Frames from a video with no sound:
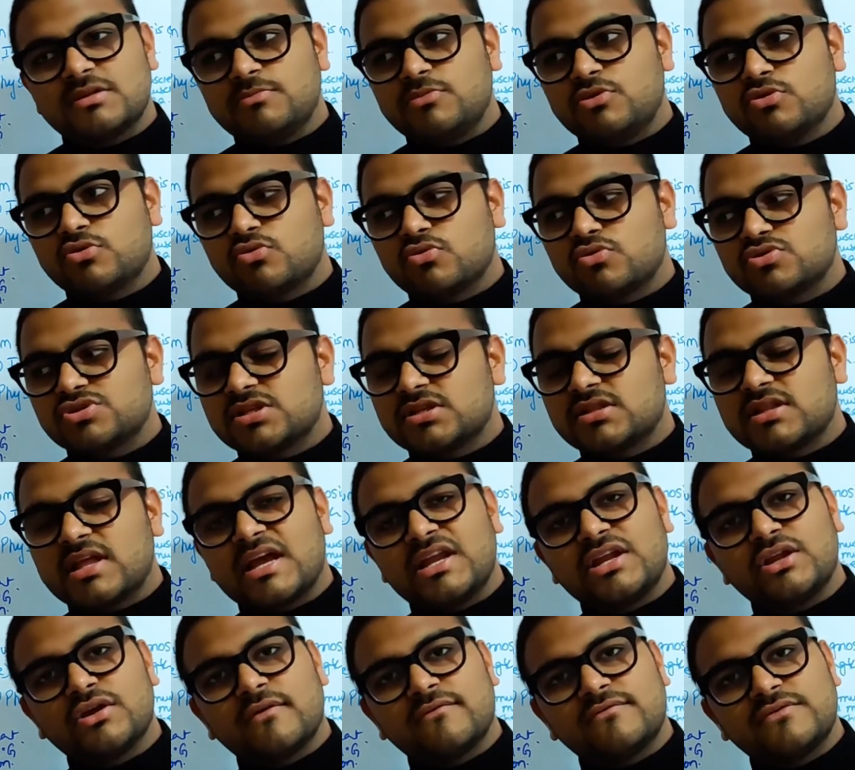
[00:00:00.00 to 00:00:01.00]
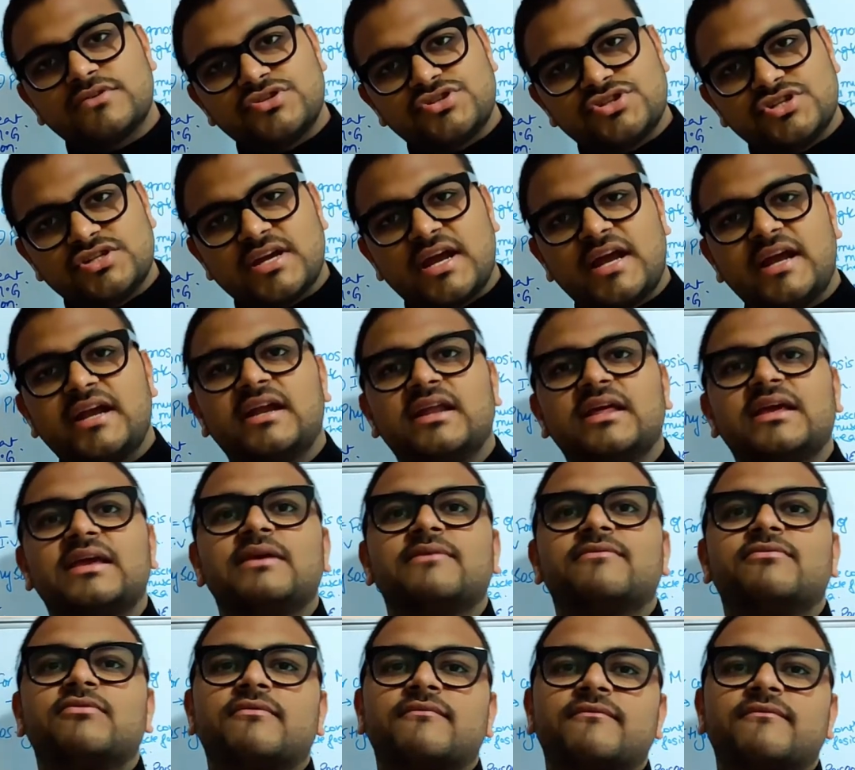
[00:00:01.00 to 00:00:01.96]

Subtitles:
the mucosal lining of the GIT